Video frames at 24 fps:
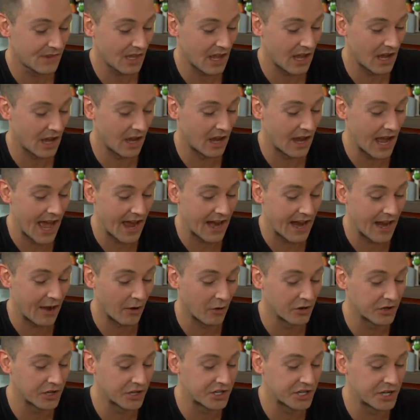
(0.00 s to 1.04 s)
Uh, at
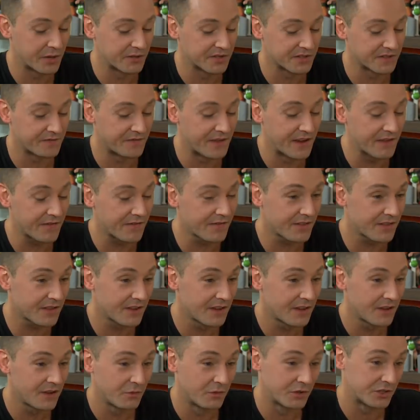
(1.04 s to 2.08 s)
Heritage, he was fifth,
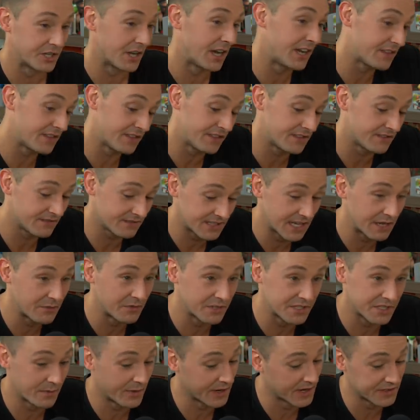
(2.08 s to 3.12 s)
which I said
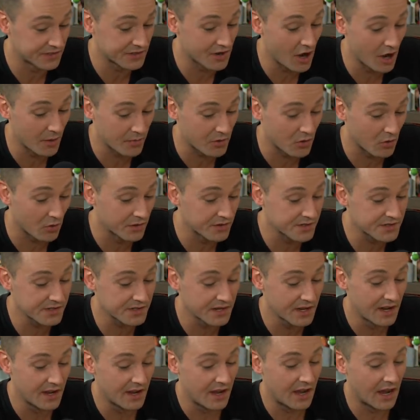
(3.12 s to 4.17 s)
was the biggest comp course.
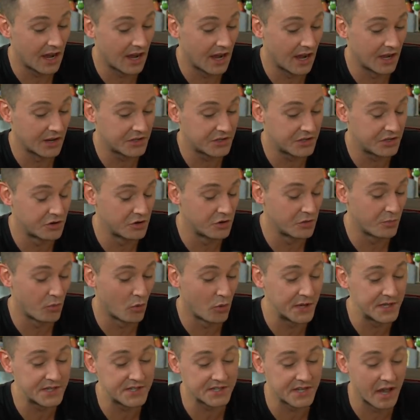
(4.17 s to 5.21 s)
Uh, two
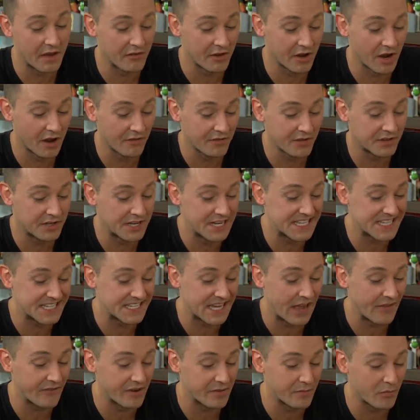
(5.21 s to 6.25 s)
point seven off the tee,
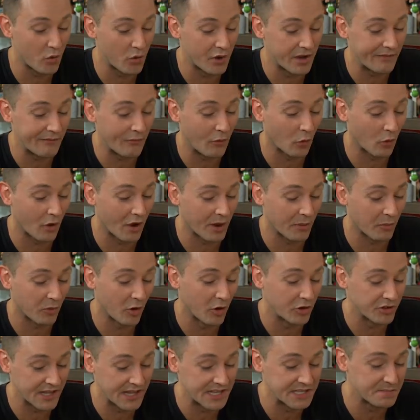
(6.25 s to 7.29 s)
seven point four on
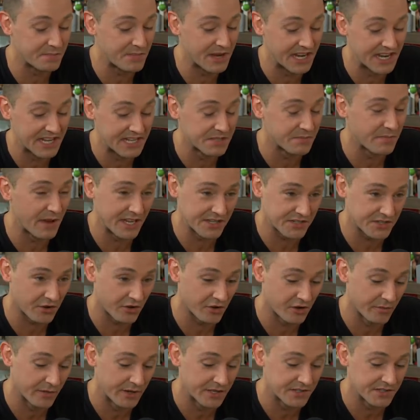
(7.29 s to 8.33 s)
approach. That has been his best
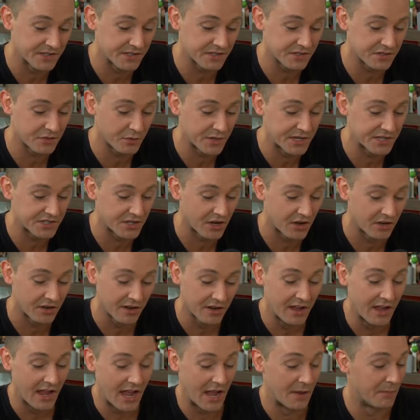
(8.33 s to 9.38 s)
tournament since the restart.
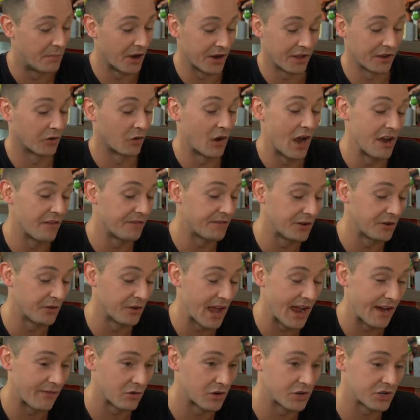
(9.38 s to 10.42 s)
And put it around field
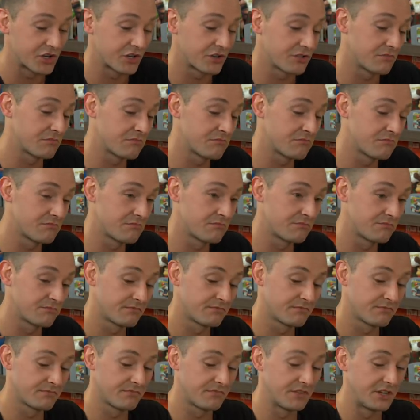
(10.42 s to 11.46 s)
average.
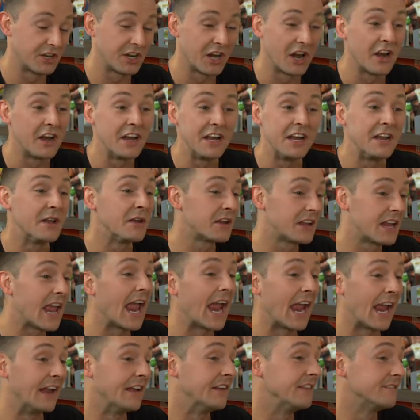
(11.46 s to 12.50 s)
You're going to need to
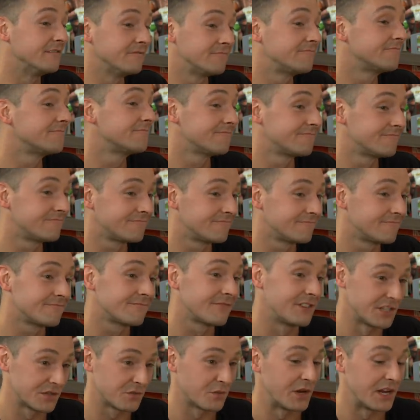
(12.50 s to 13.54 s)
gain
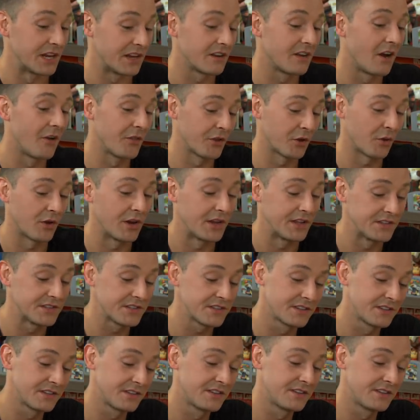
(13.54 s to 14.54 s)
this week on the greens.